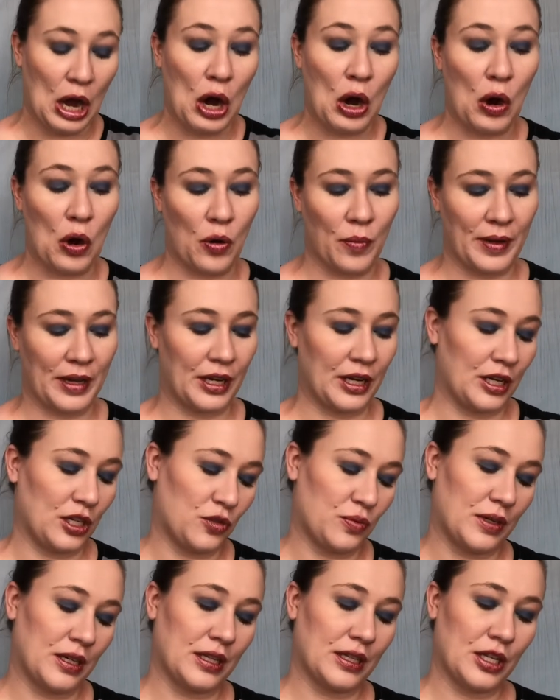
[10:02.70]
Oh my goodness,
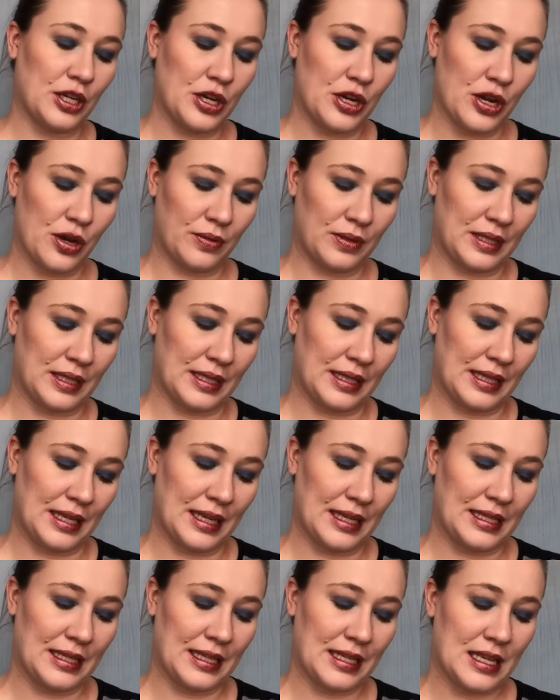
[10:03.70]
what are the notes in
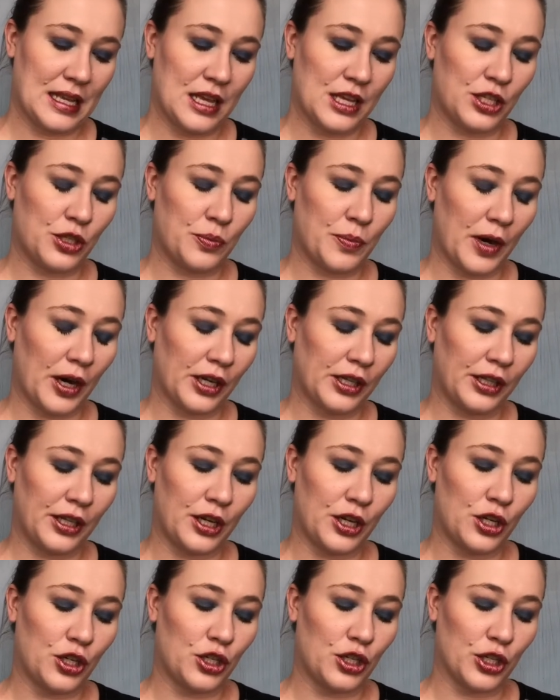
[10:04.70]
this?
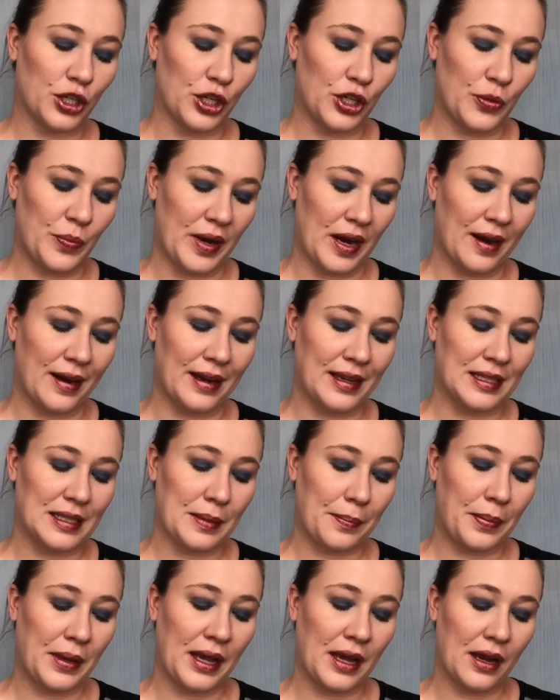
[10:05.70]
Sparkling sugared berries,
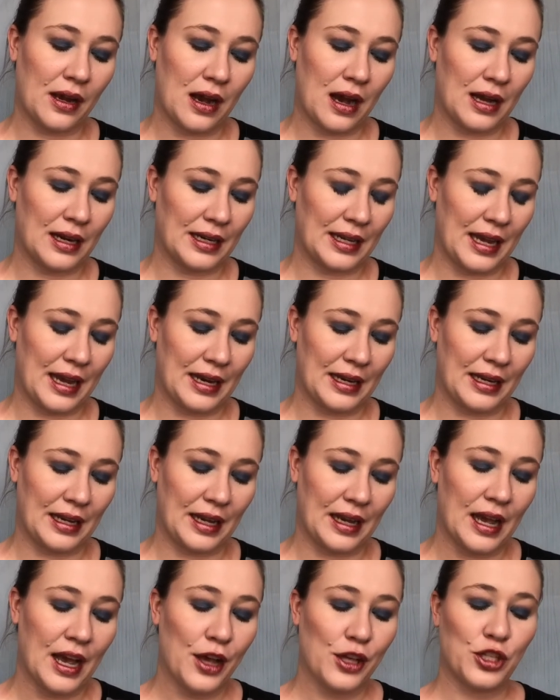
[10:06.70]
pink cotton
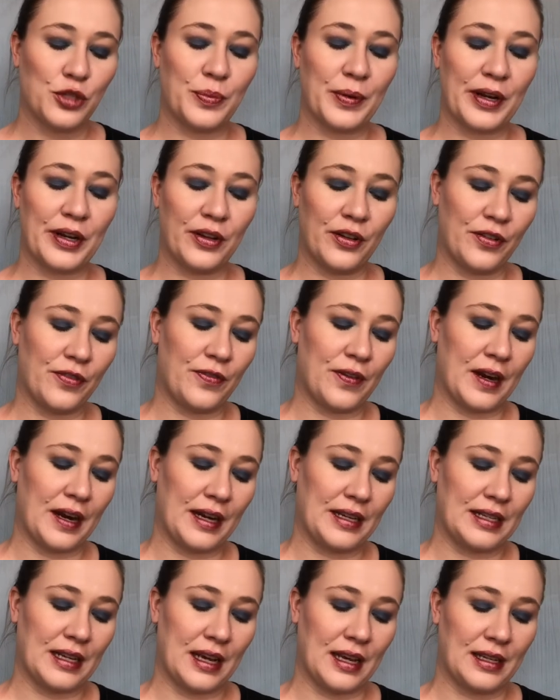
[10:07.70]
candy, sprinkle of fairy
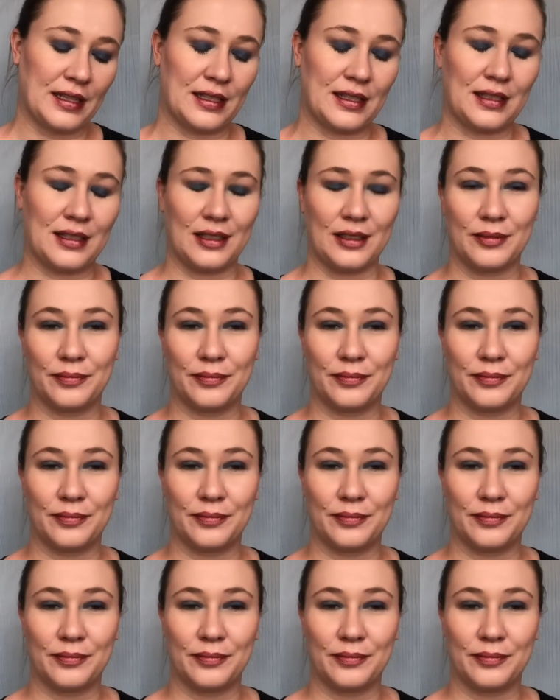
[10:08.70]
dust.